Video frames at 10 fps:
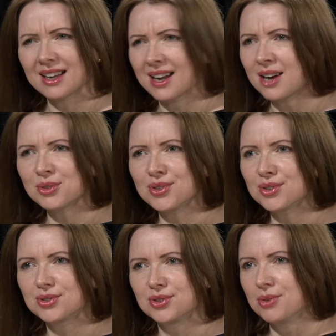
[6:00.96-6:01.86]
How do you
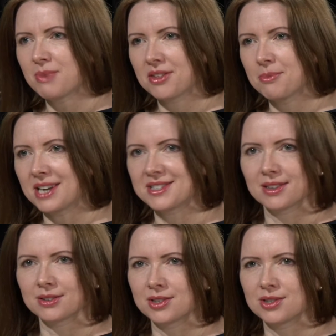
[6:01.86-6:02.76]
do
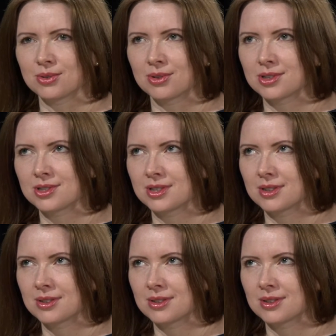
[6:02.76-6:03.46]
mathematical research?